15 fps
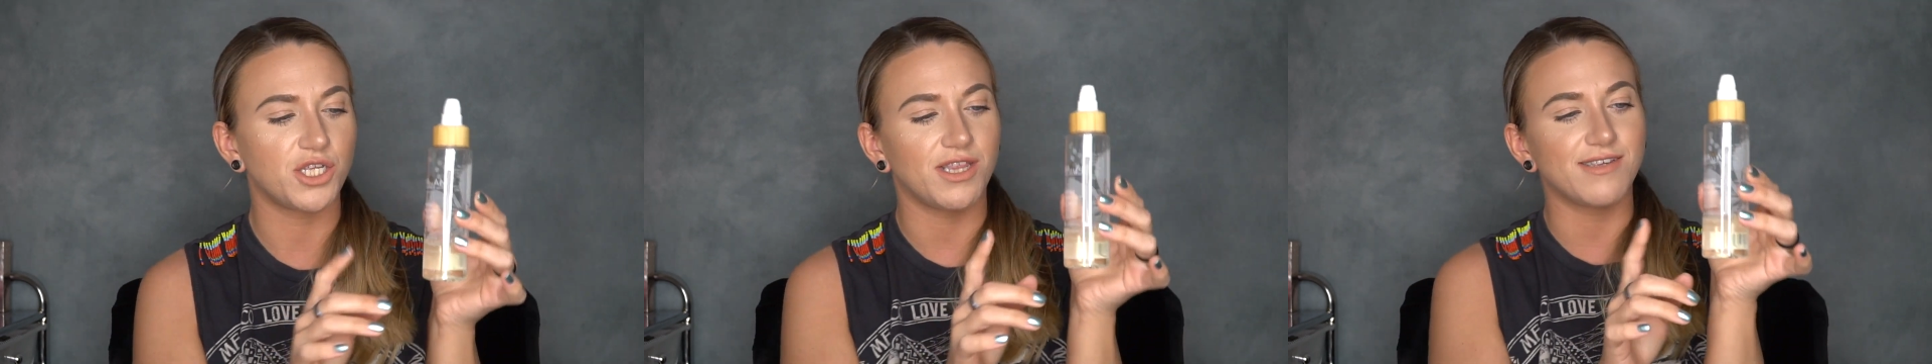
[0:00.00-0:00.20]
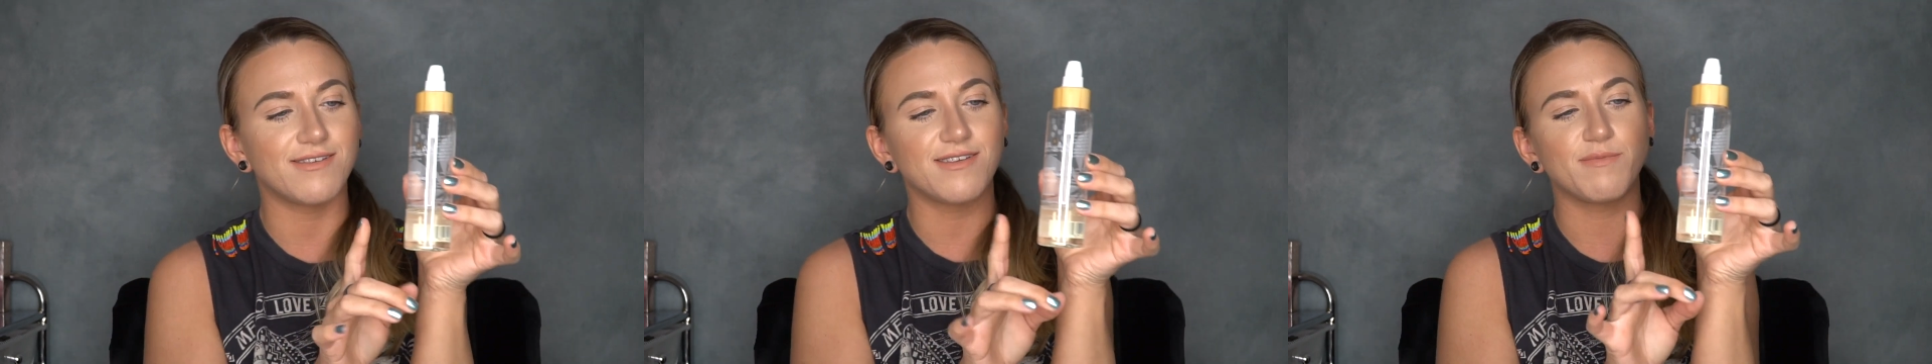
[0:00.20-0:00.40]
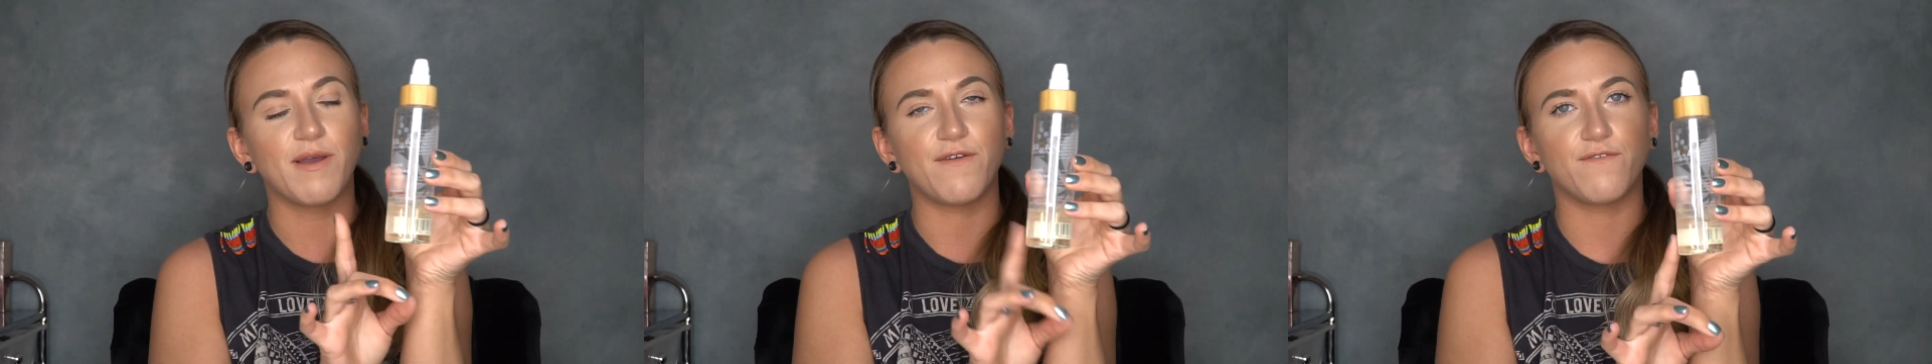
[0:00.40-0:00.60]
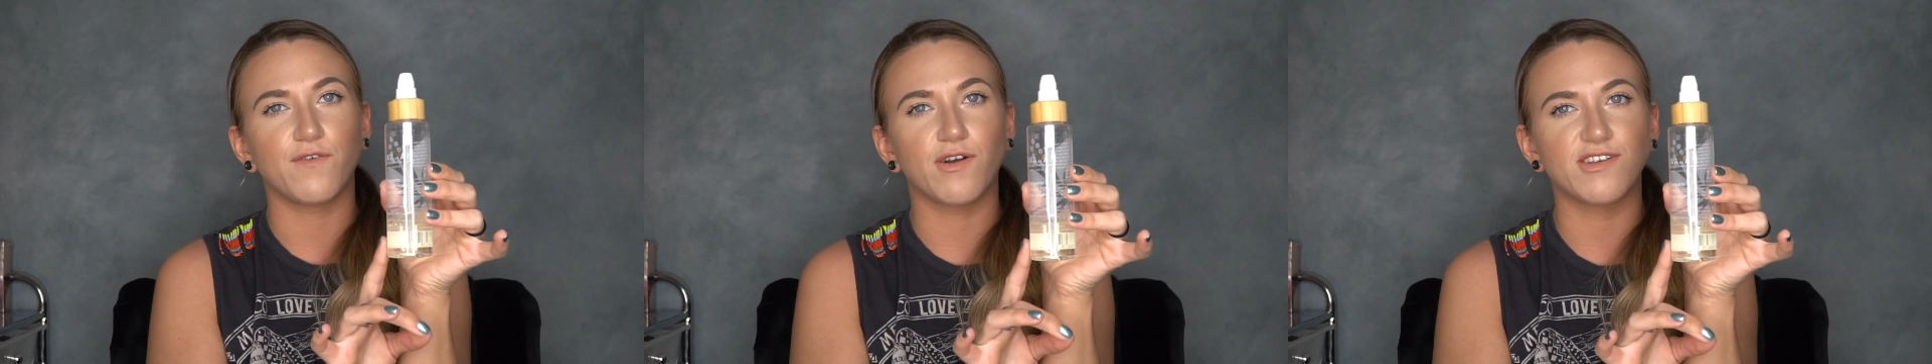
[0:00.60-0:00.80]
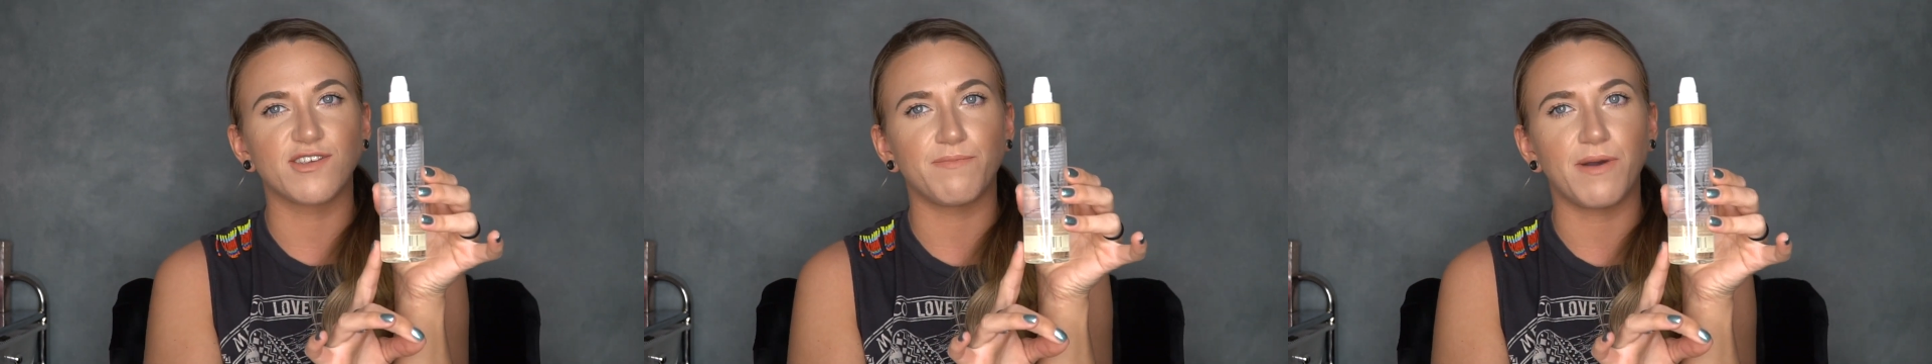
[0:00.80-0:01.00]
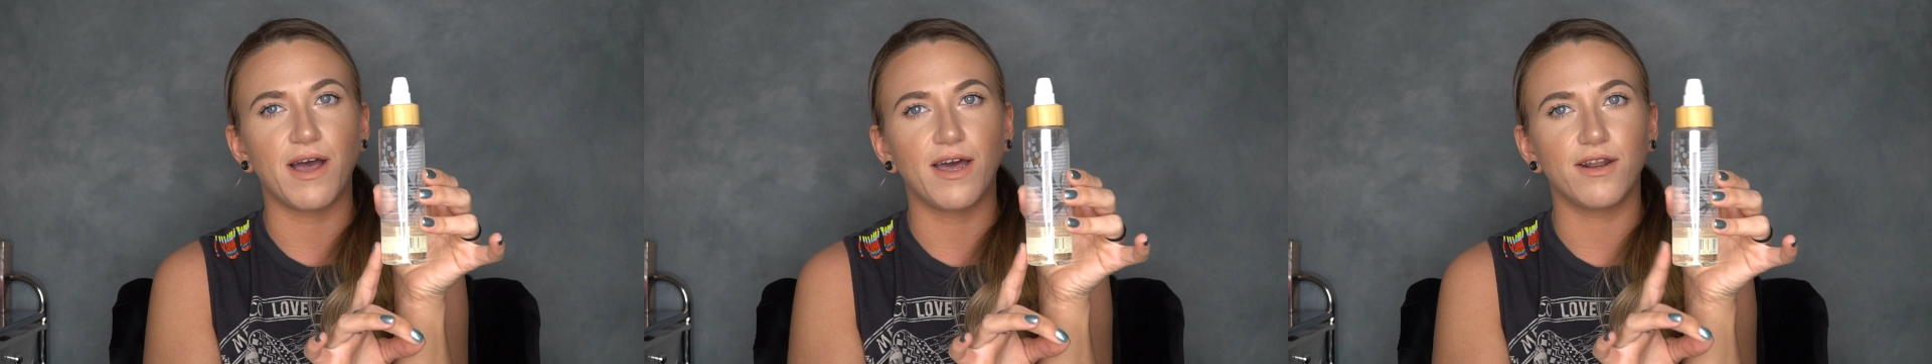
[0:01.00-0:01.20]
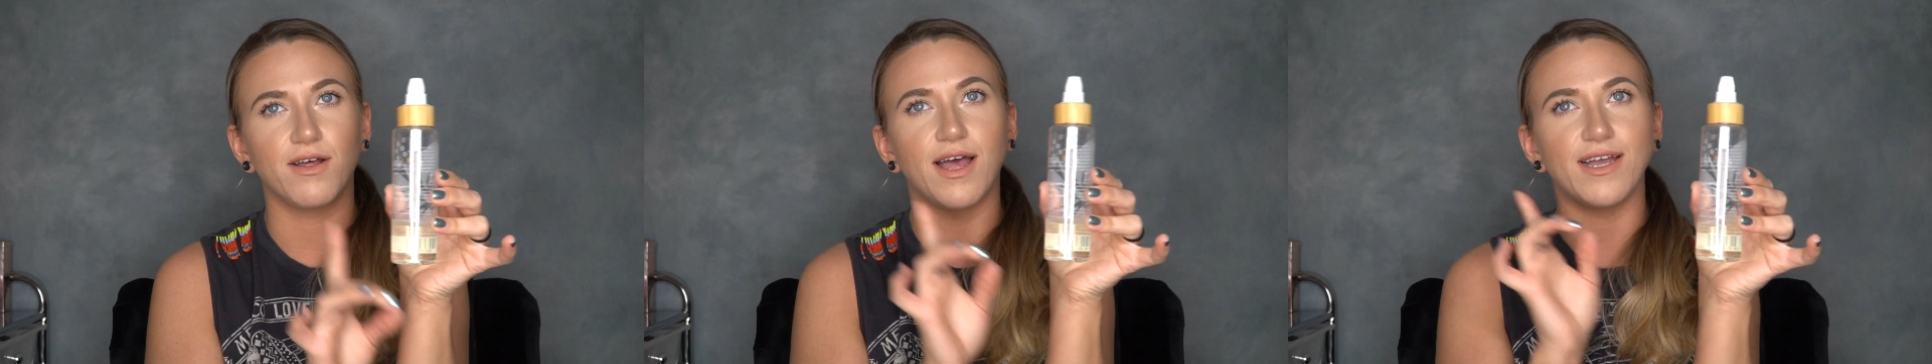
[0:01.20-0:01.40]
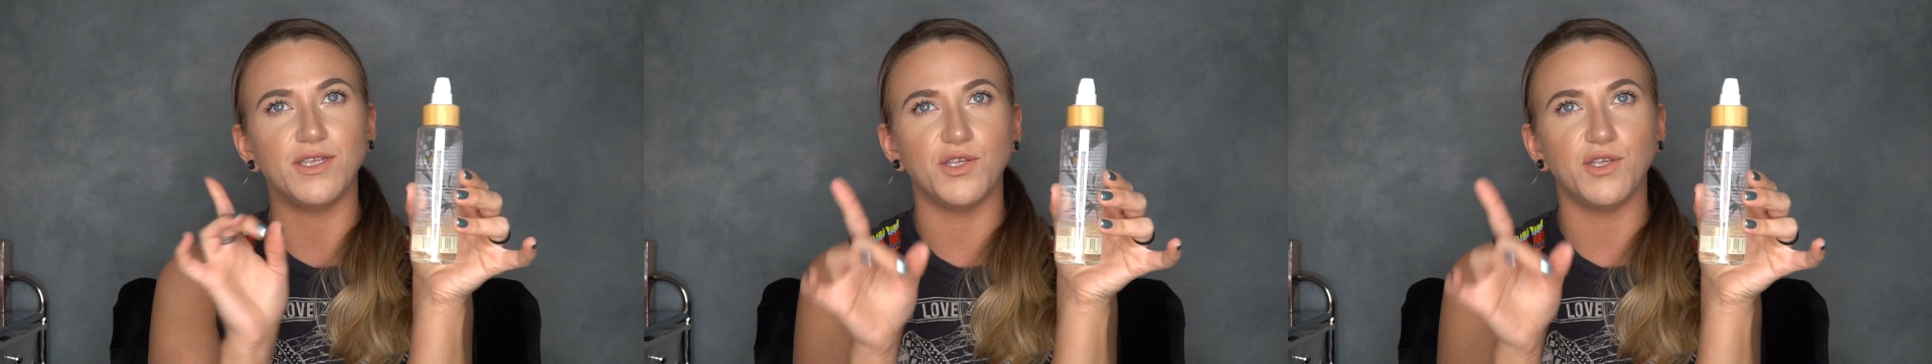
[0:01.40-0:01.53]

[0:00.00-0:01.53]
This is my first bottle. I